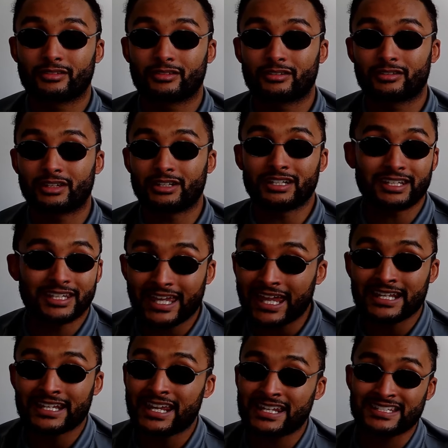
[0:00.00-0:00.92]
He didn't get
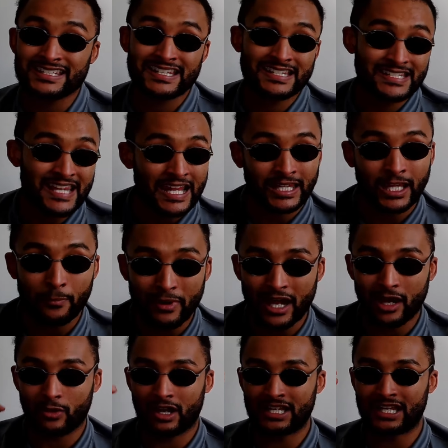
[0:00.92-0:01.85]
in there and set
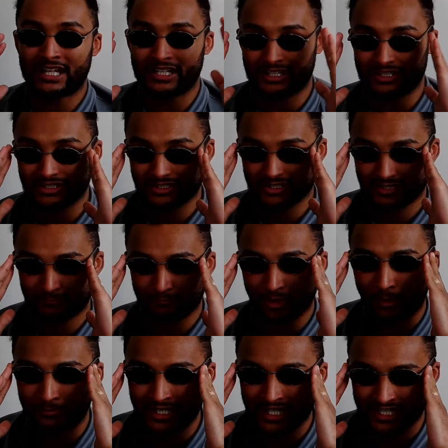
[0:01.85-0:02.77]
about Hellenius,
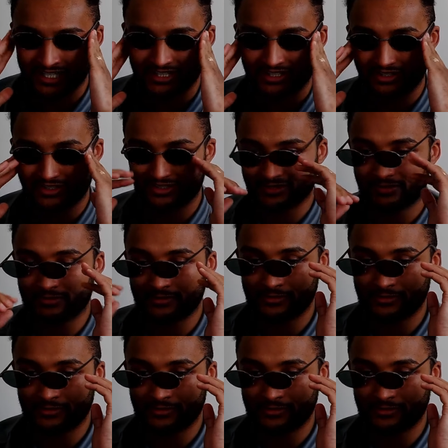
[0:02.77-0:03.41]
Bum Lennius.